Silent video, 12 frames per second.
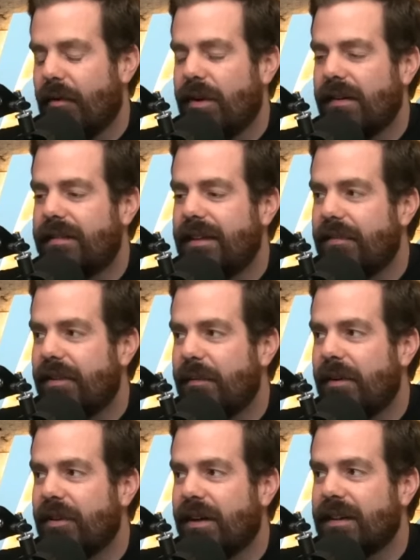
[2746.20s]
I want to see if I'm
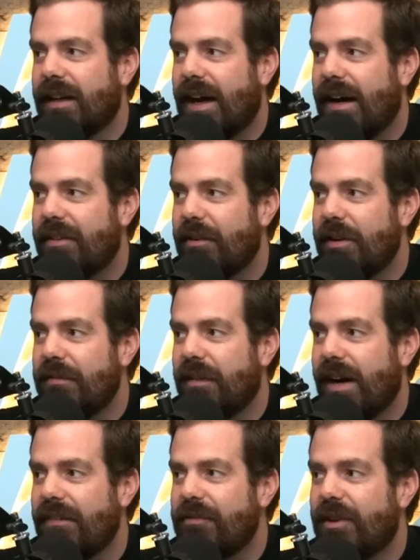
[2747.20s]
ever on like
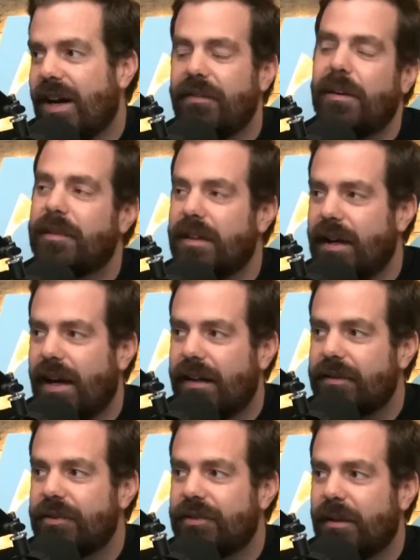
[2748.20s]
I-35 driving up to
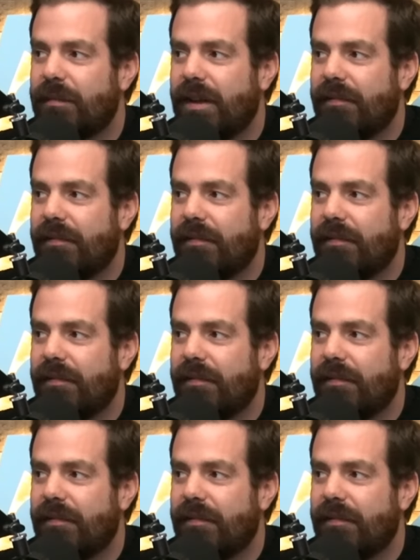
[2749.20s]
Dallas or something.